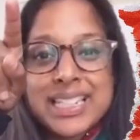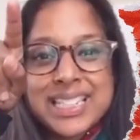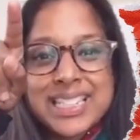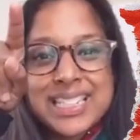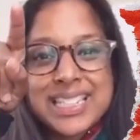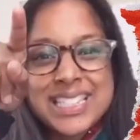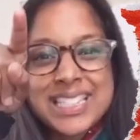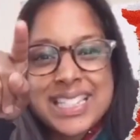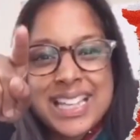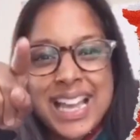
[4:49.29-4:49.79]

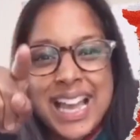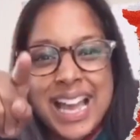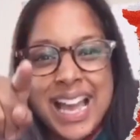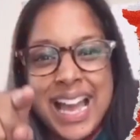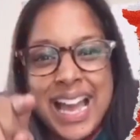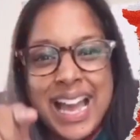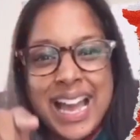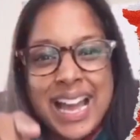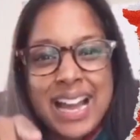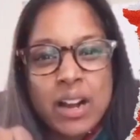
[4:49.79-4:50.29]

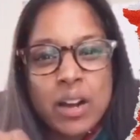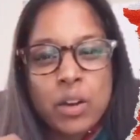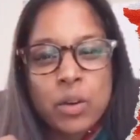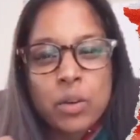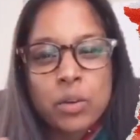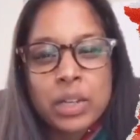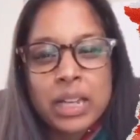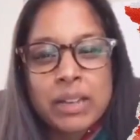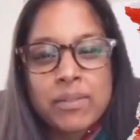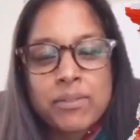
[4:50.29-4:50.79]

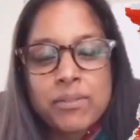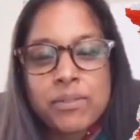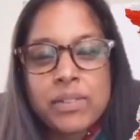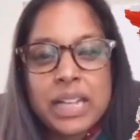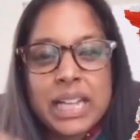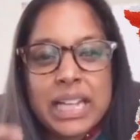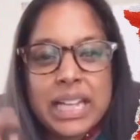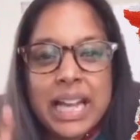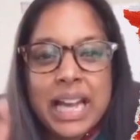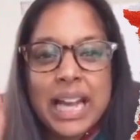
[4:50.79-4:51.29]
down and
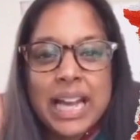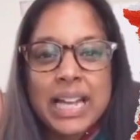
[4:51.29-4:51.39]
flick.